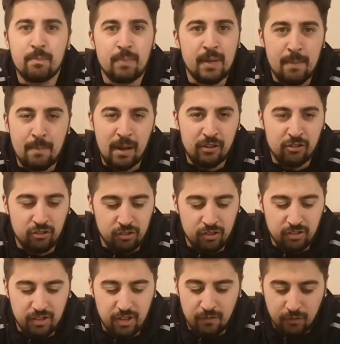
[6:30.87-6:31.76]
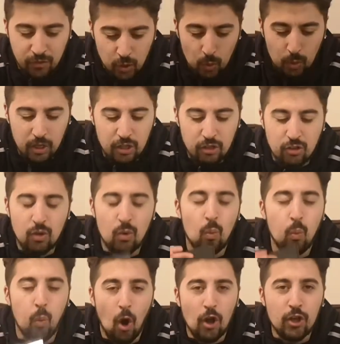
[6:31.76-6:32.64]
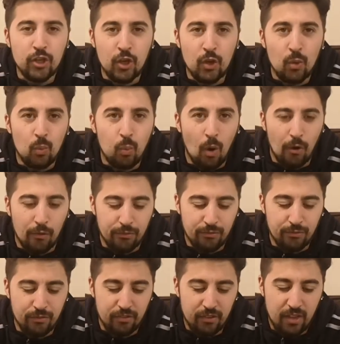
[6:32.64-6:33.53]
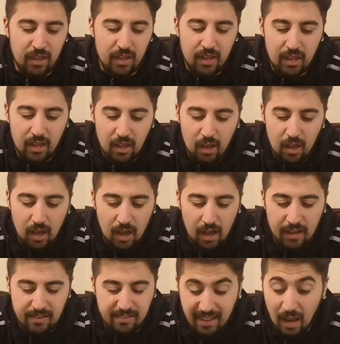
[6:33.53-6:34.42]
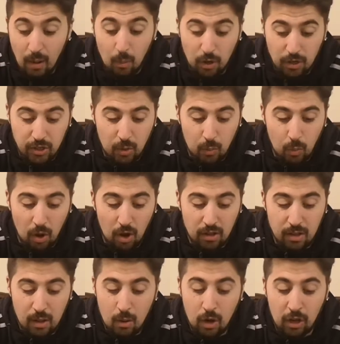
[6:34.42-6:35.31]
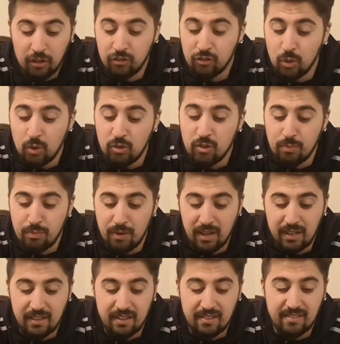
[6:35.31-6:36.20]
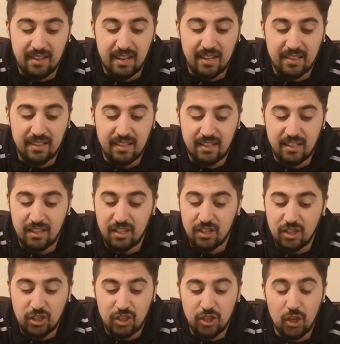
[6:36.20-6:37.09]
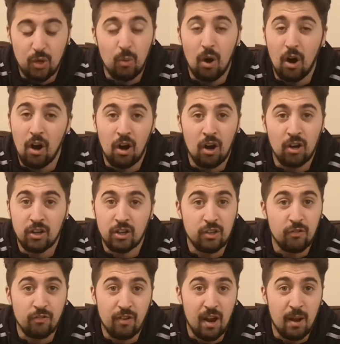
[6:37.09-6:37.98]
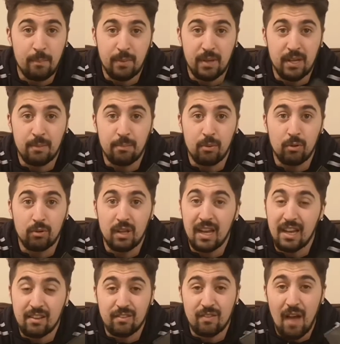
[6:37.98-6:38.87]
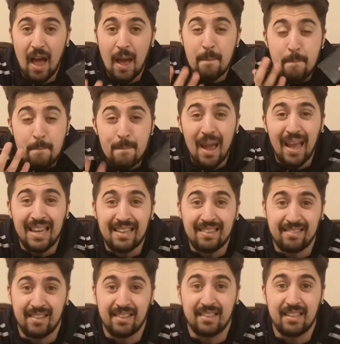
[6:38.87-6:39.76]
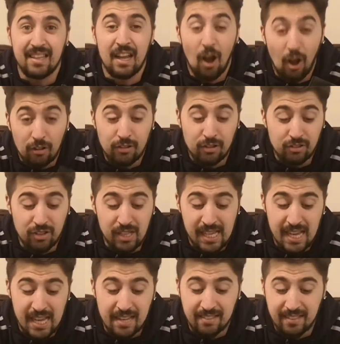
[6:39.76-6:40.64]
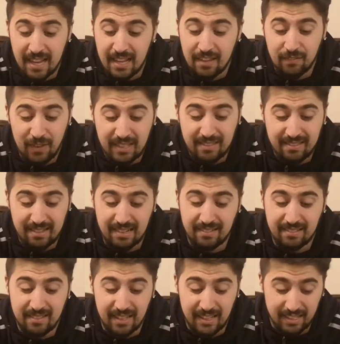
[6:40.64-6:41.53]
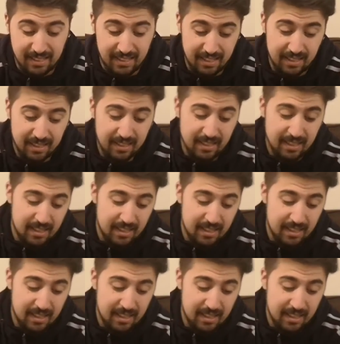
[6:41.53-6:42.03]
Be imaginative. You can do what you want. Uh, say what you want. As soon as you bring this in, you are going to fry people. It's amazing. It honestly is. It's fantastic.